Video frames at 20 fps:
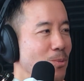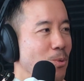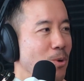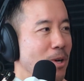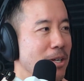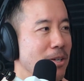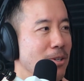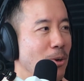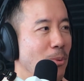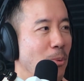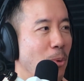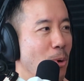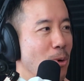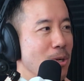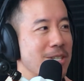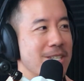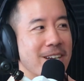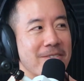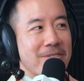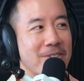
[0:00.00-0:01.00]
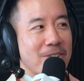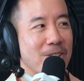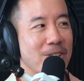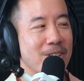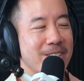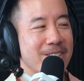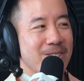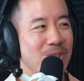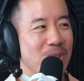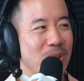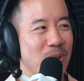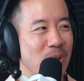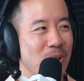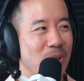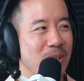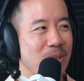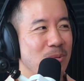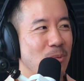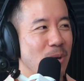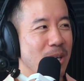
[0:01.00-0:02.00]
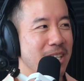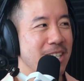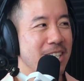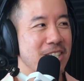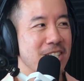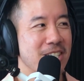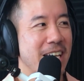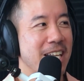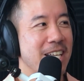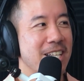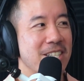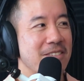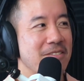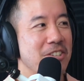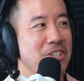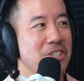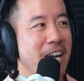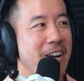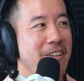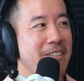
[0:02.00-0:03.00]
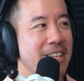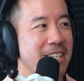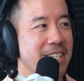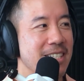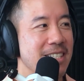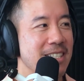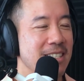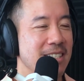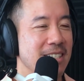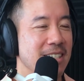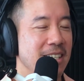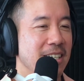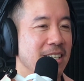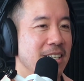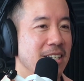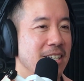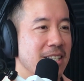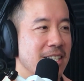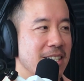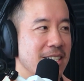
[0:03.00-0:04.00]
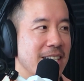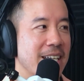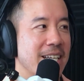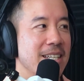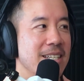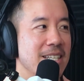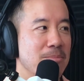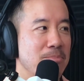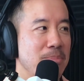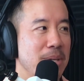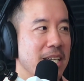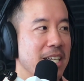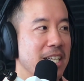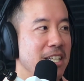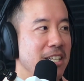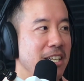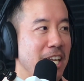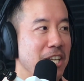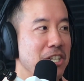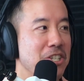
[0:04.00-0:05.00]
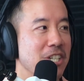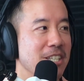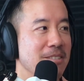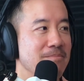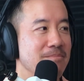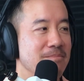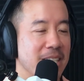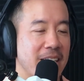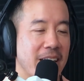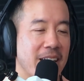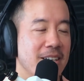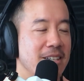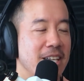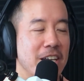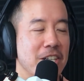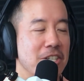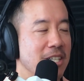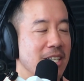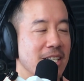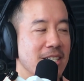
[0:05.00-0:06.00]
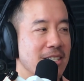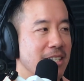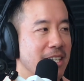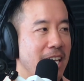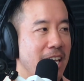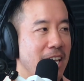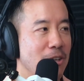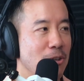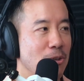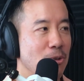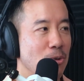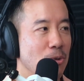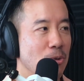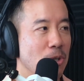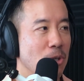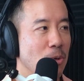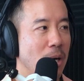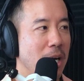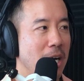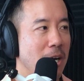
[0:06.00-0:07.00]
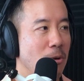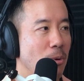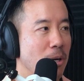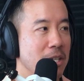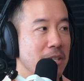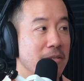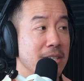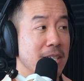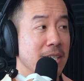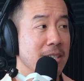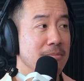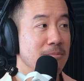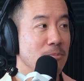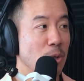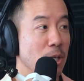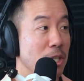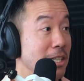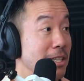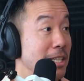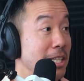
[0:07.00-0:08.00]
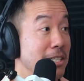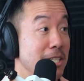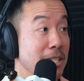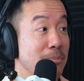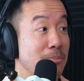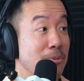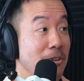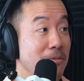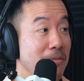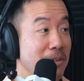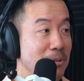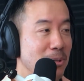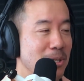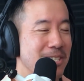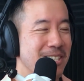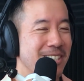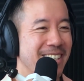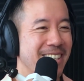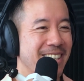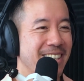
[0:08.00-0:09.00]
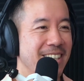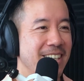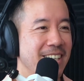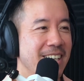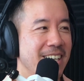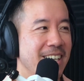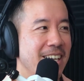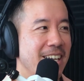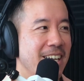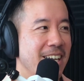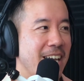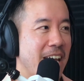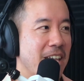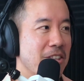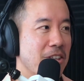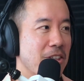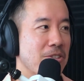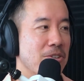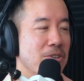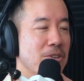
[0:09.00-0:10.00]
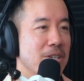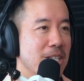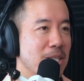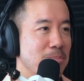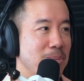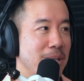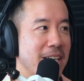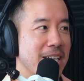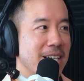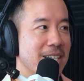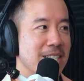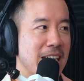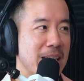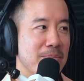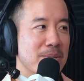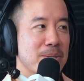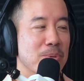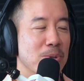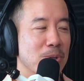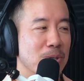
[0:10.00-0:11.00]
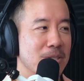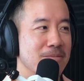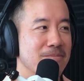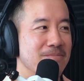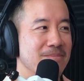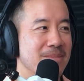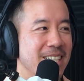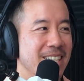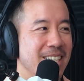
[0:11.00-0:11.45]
what awards I've got or what the status of the charity is. The second is being in nature. Again, nature doesn't care who you are or what you've done, what your LinkedIn profile looks like. And the third is playing team sport.